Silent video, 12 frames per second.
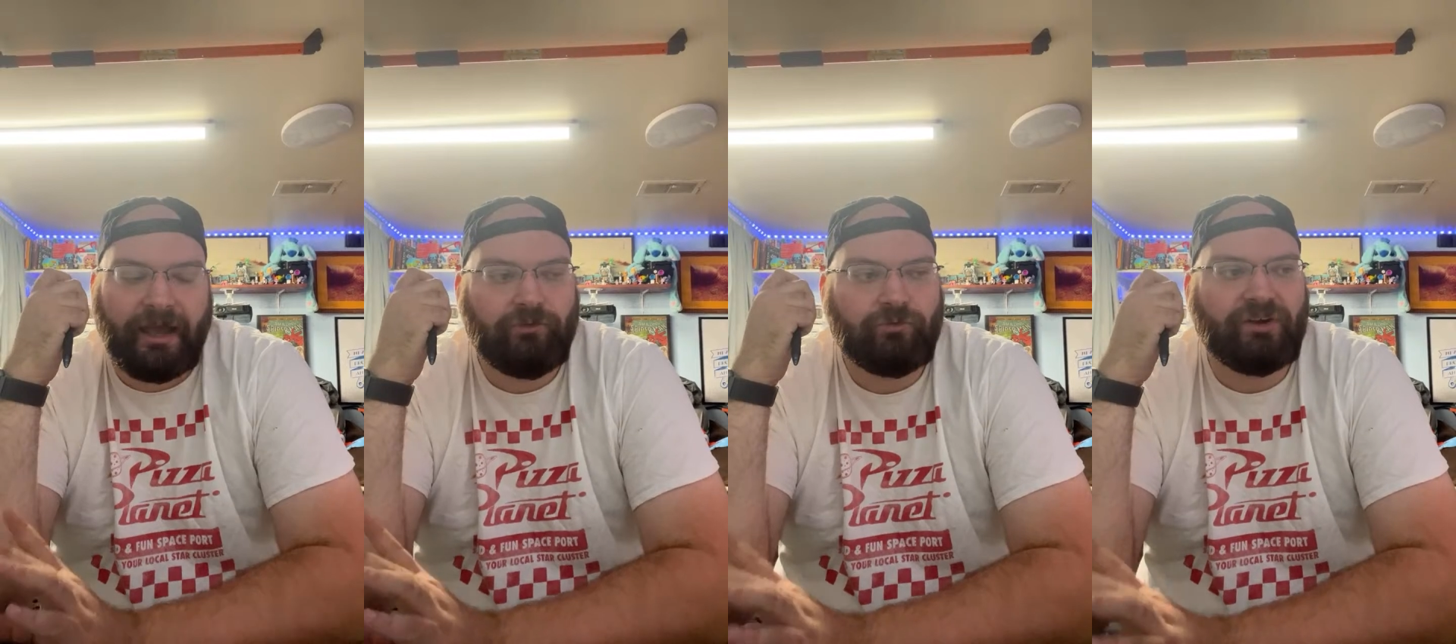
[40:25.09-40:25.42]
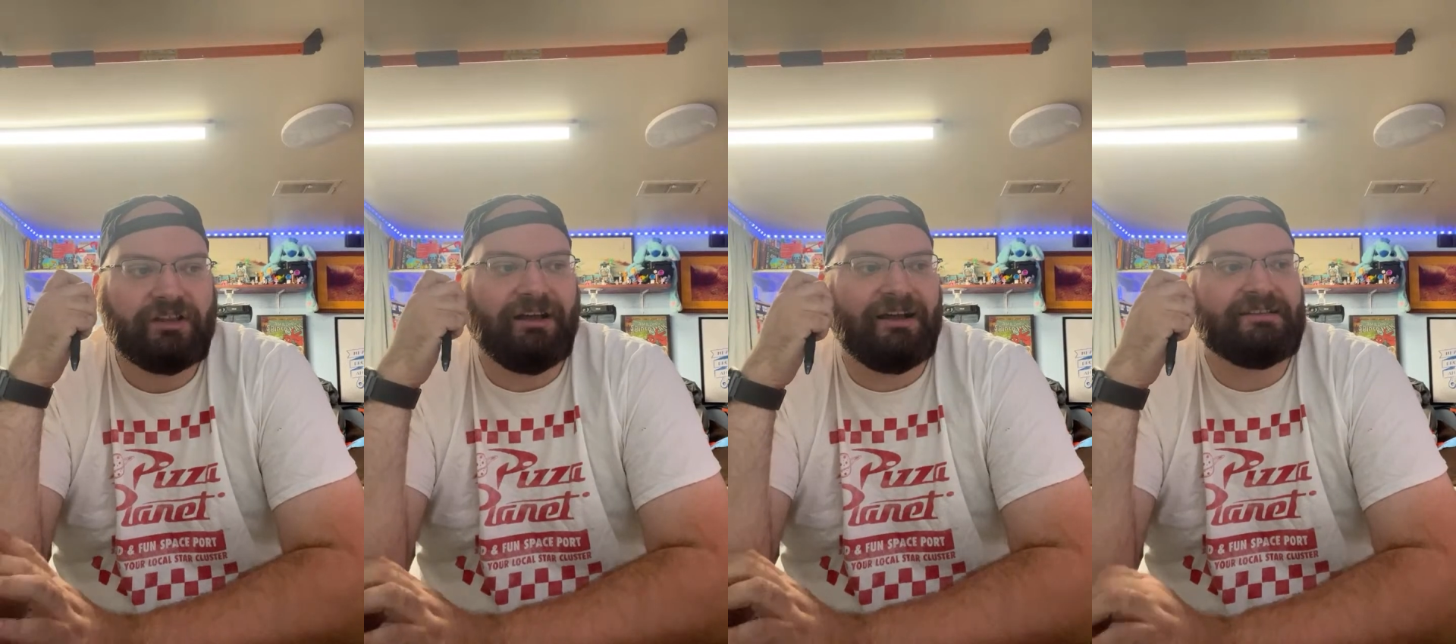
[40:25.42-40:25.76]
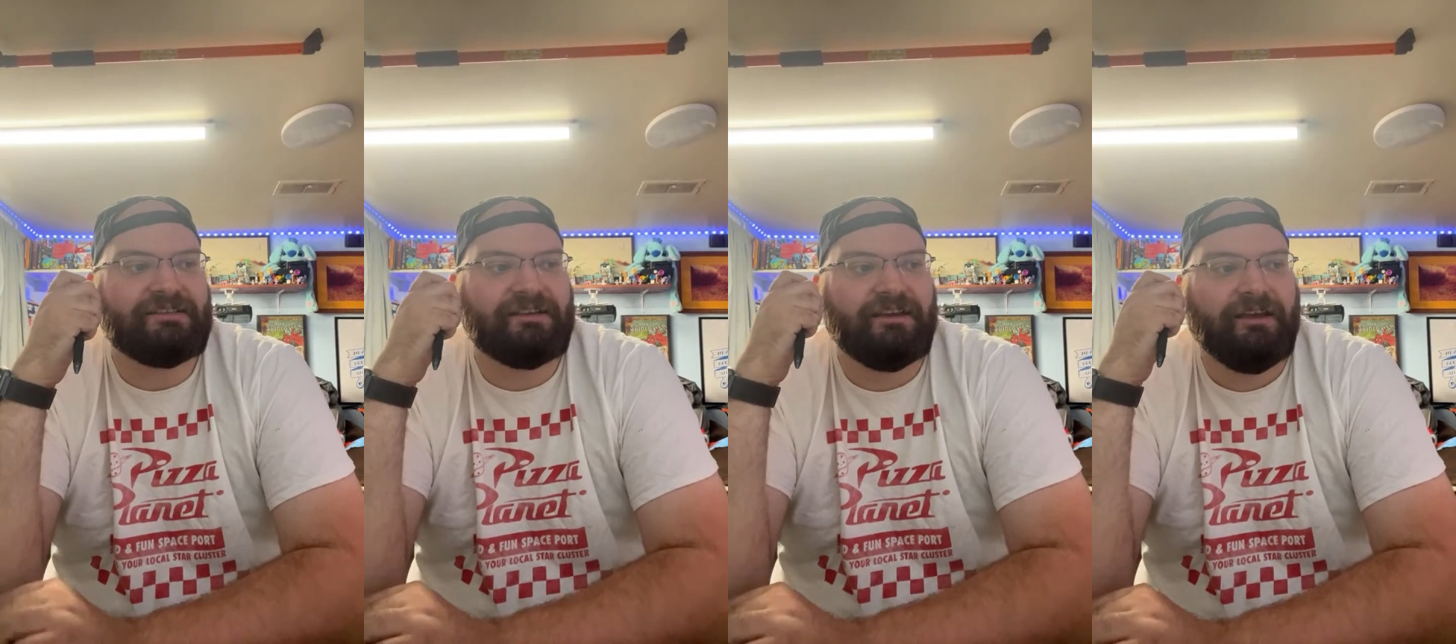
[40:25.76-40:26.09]
and
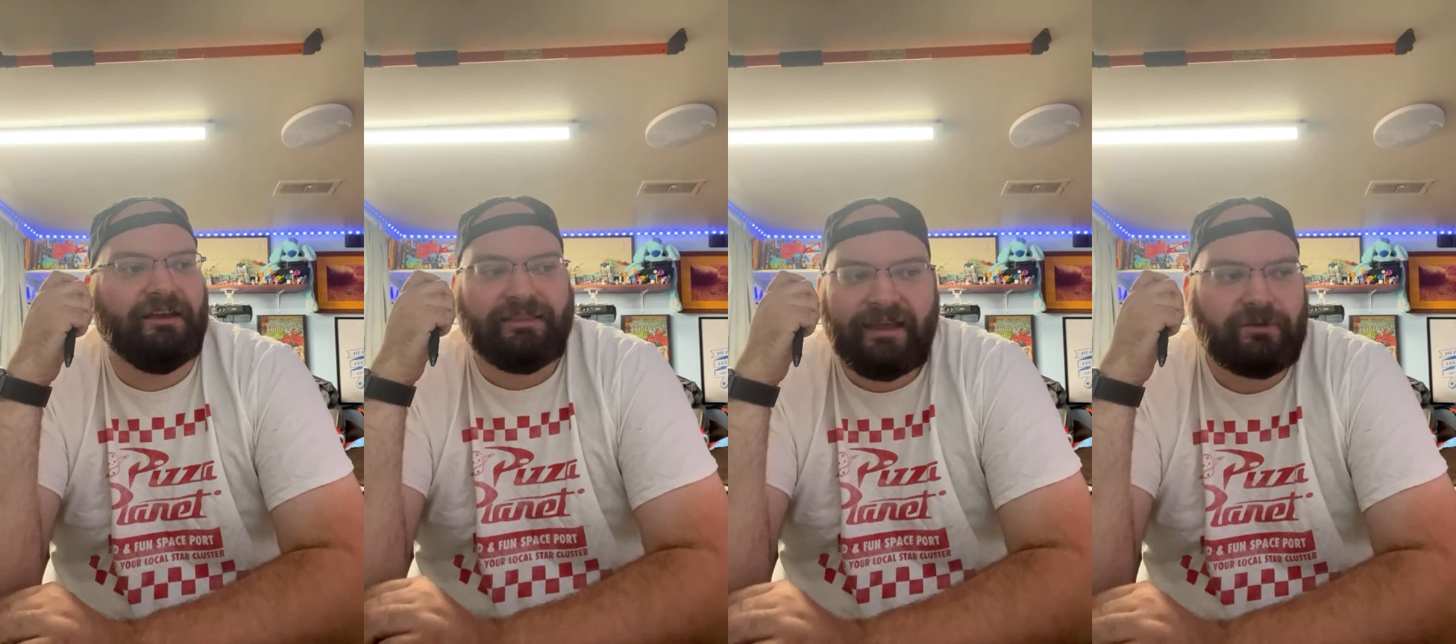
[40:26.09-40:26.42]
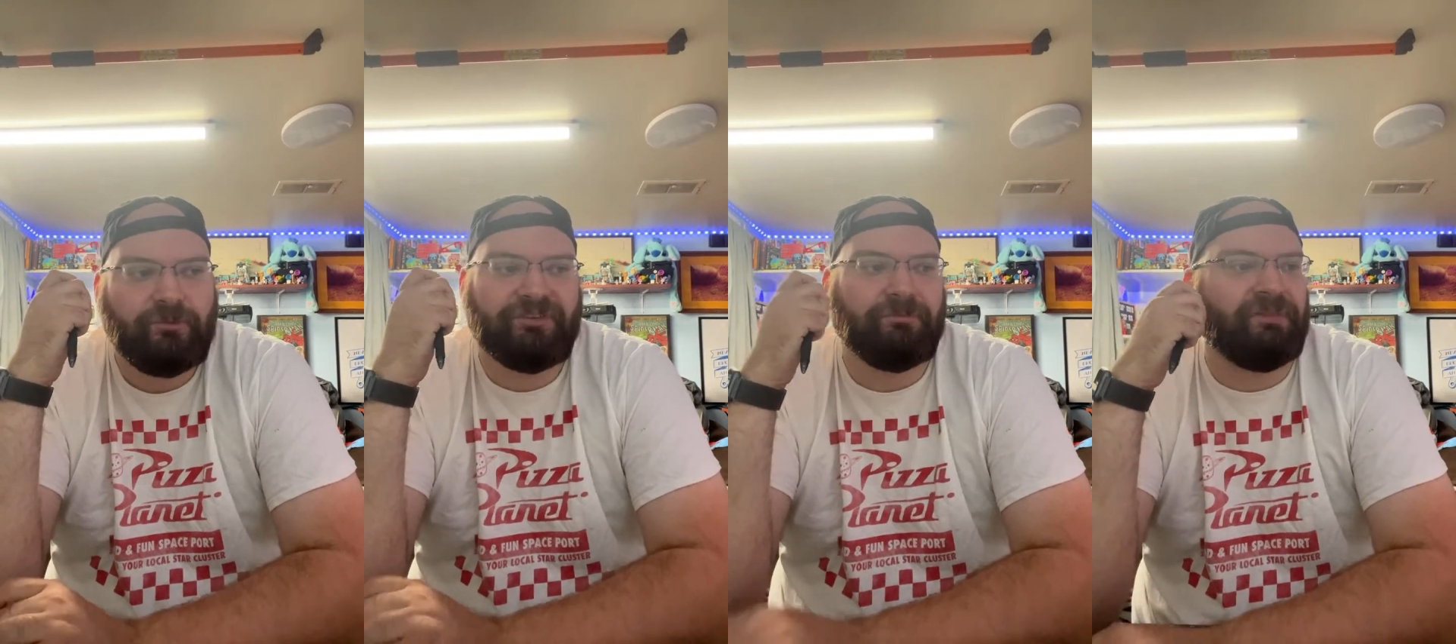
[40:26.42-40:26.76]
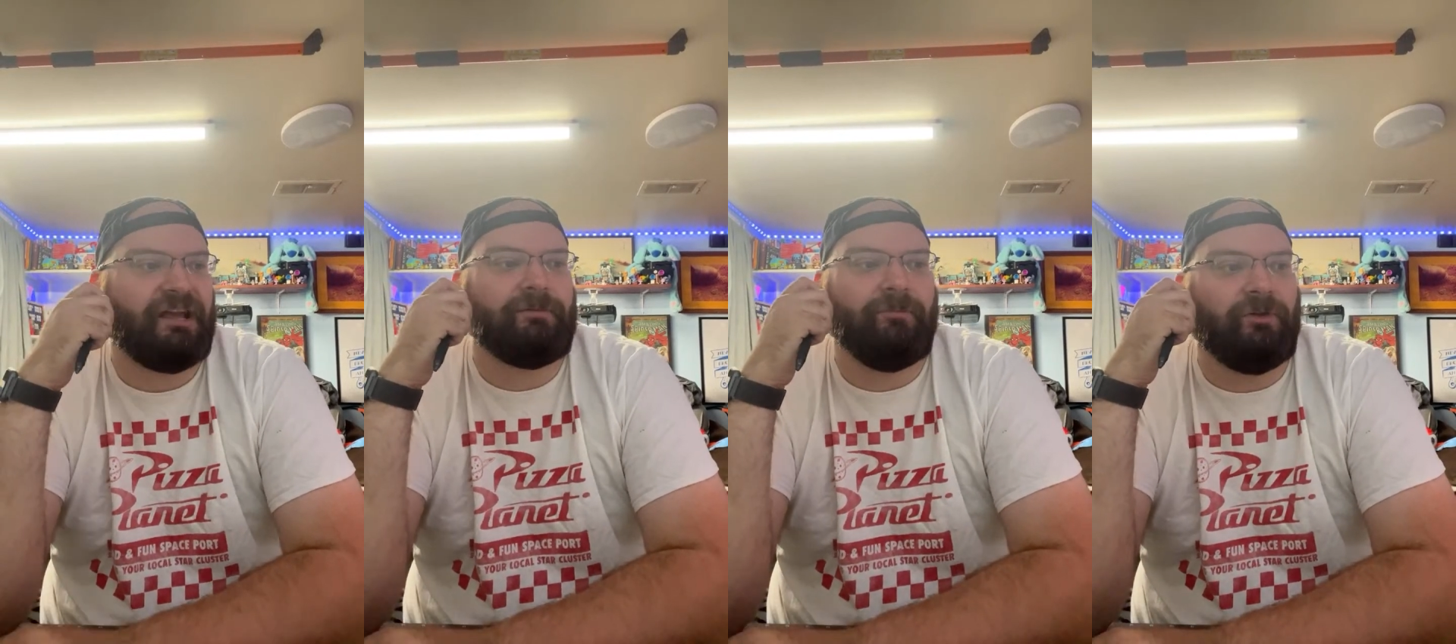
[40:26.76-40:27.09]
realized that it wasn't
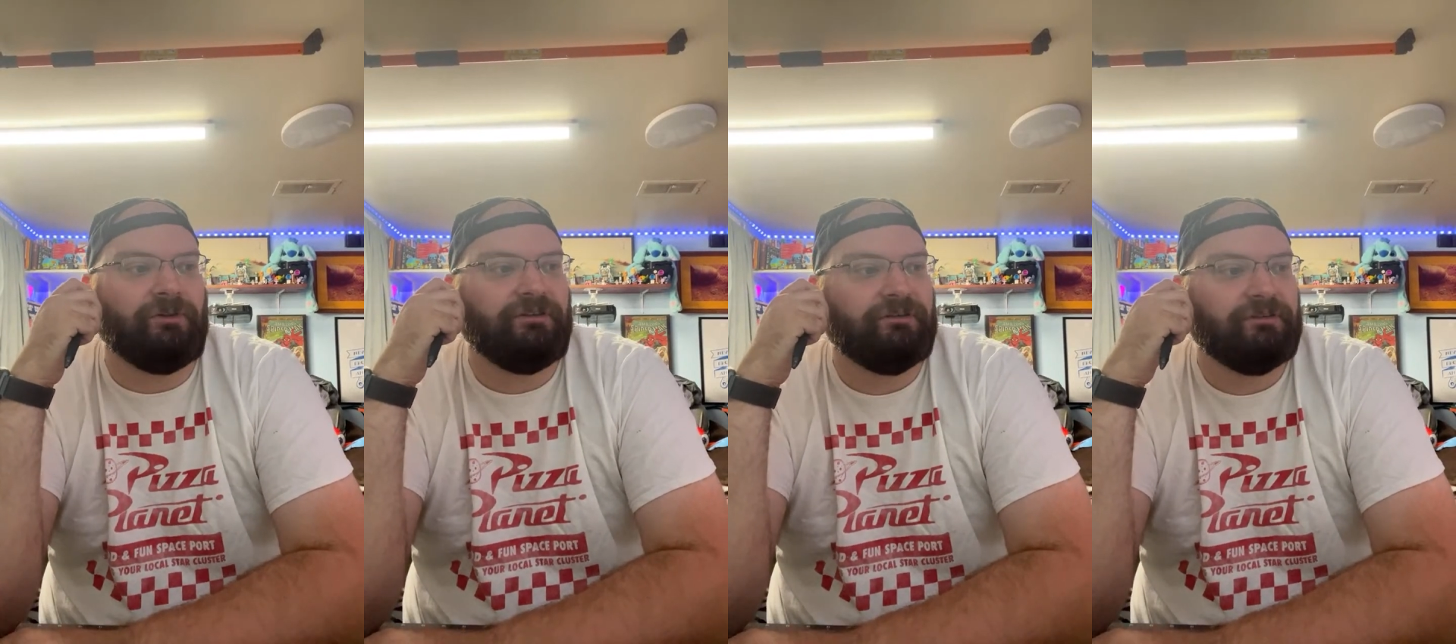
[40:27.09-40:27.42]
black mold.